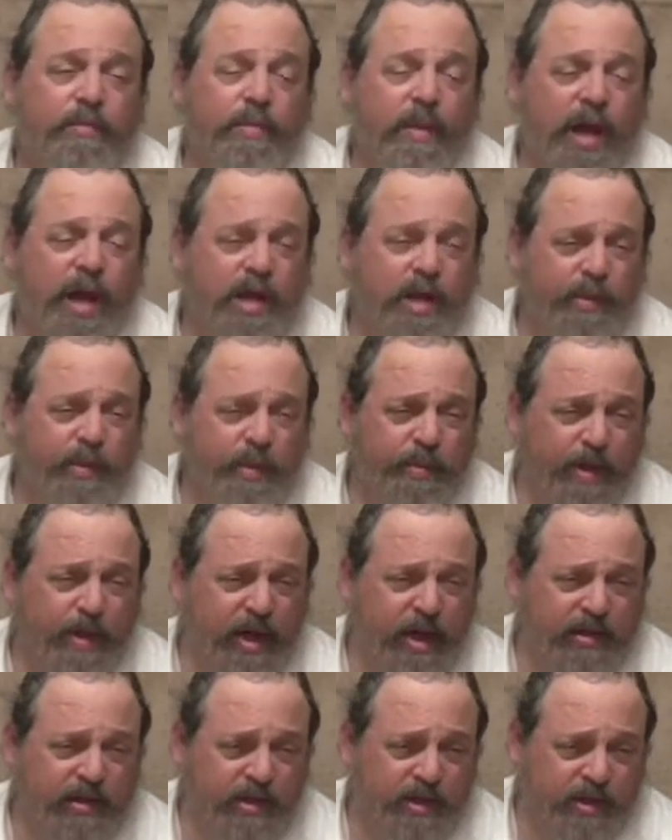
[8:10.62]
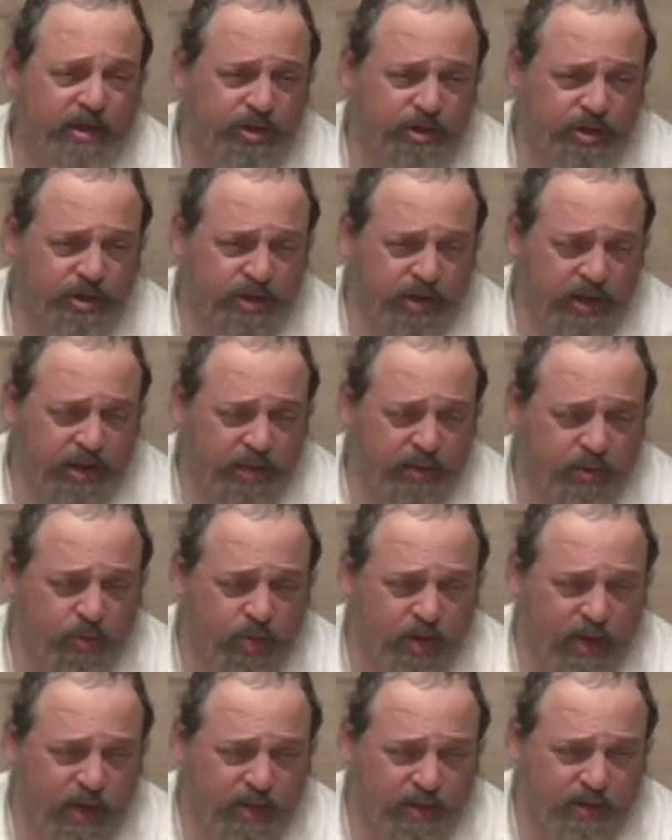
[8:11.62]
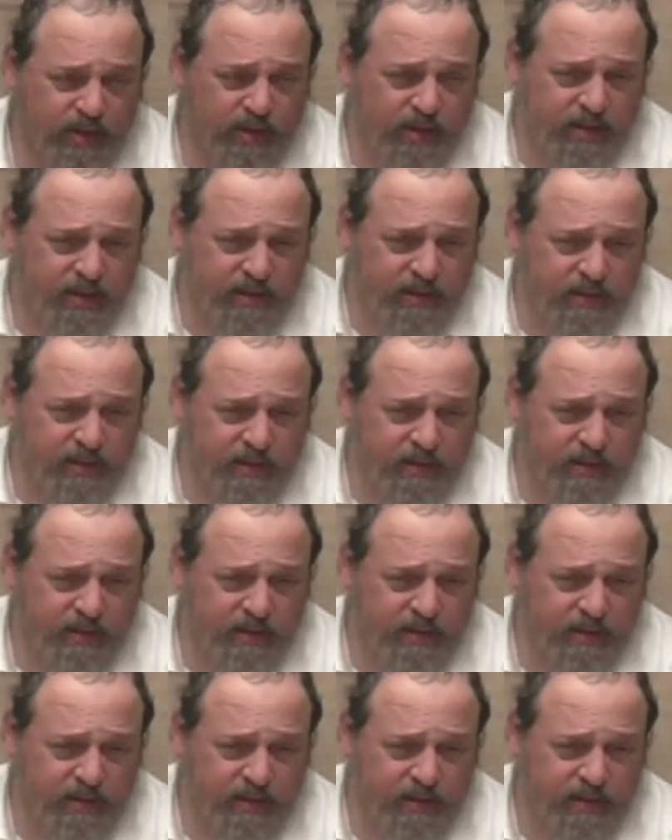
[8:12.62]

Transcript: Makeh b'patish is what?